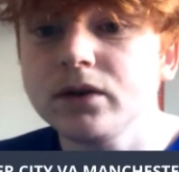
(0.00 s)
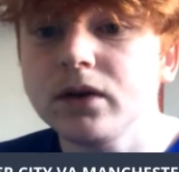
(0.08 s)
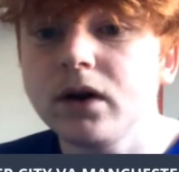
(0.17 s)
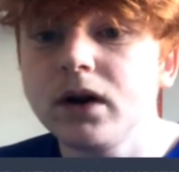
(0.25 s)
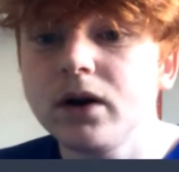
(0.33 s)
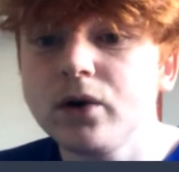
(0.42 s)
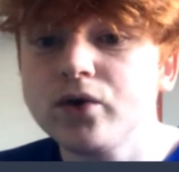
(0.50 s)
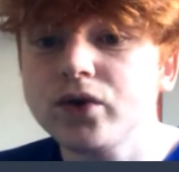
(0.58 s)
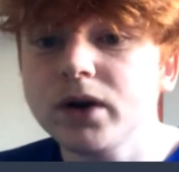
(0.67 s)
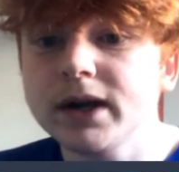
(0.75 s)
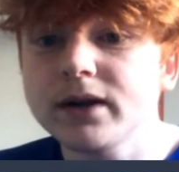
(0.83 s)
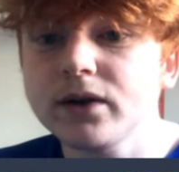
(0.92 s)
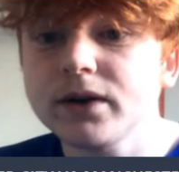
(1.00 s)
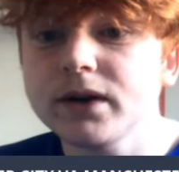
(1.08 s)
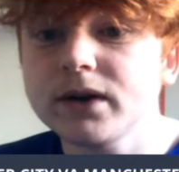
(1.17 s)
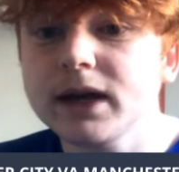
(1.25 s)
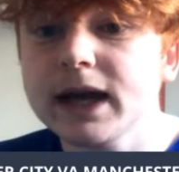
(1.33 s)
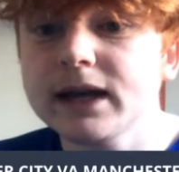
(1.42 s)
All right, got to
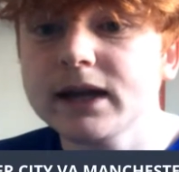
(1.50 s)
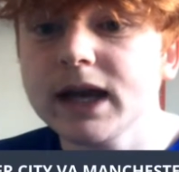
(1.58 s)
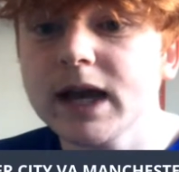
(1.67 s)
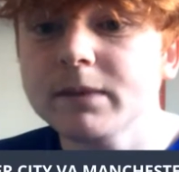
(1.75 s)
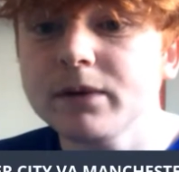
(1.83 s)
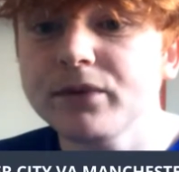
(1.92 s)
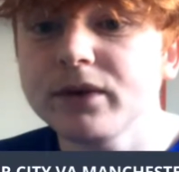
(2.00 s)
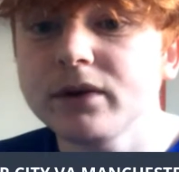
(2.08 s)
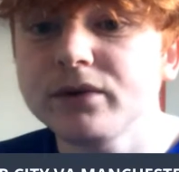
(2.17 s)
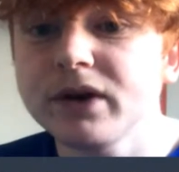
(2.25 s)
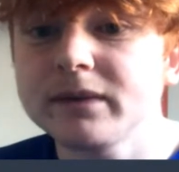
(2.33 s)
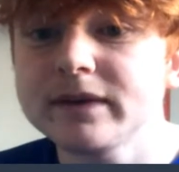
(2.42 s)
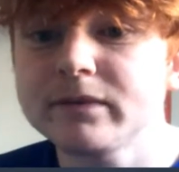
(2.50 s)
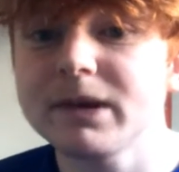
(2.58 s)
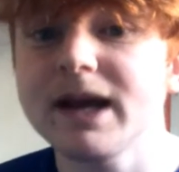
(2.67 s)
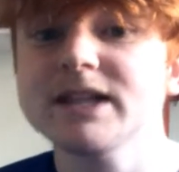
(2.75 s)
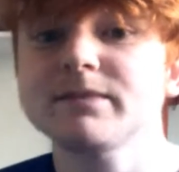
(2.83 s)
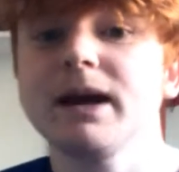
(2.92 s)
get the game up for the Family
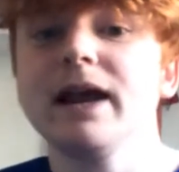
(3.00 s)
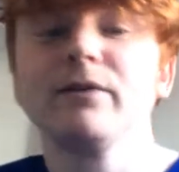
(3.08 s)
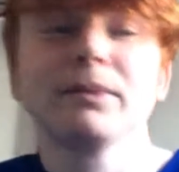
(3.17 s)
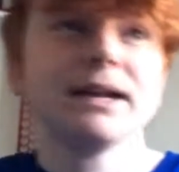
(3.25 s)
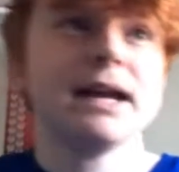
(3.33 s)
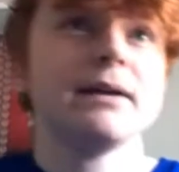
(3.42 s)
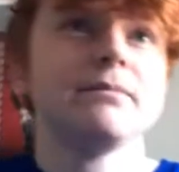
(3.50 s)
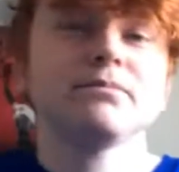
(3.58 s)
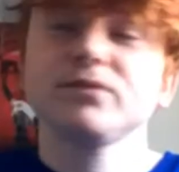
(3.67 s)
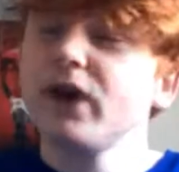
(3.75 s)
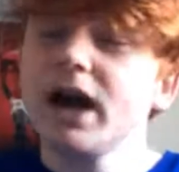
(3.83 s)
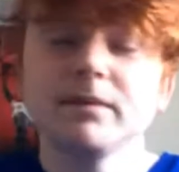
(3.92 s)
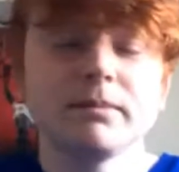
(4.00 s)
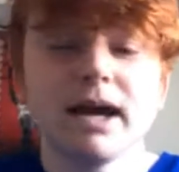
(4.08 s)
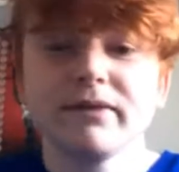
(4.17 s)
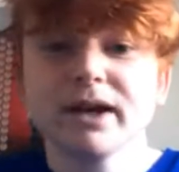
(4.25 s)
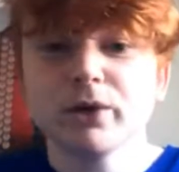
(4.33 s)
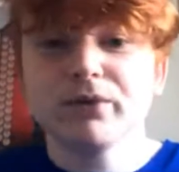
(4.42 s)
Blast, man. But yeah, fine,
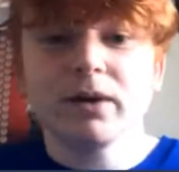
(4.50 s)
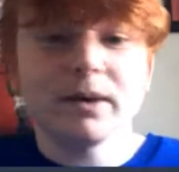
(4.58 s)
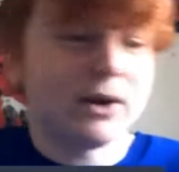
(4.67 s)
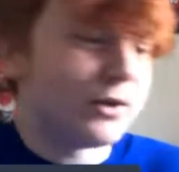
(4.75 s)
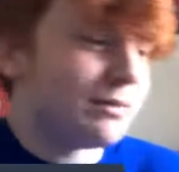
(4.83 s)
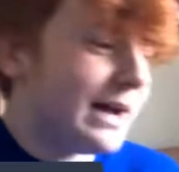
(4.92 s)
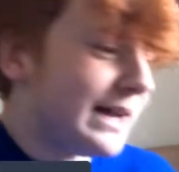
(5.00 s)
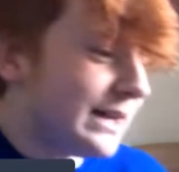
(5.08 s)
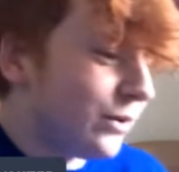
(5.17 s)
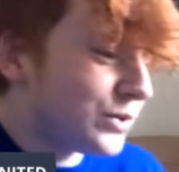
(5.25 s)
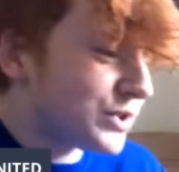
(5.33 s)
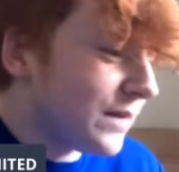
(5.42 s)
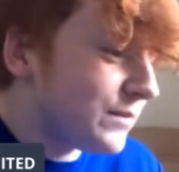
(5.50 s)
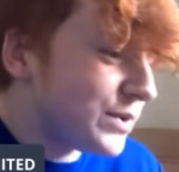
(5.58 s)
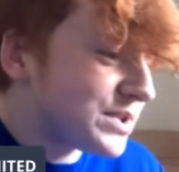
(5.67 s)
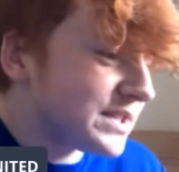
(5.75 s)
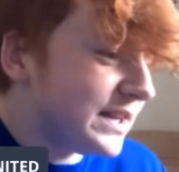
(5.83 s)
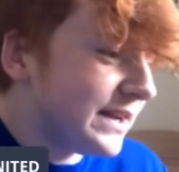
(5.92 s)
mate. Thank you for coming along, mate. Long time no
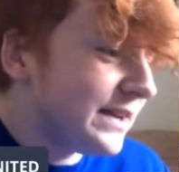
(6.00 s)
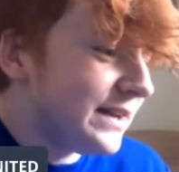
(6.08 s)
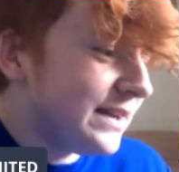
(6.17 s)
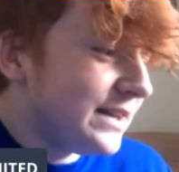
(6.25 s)
see.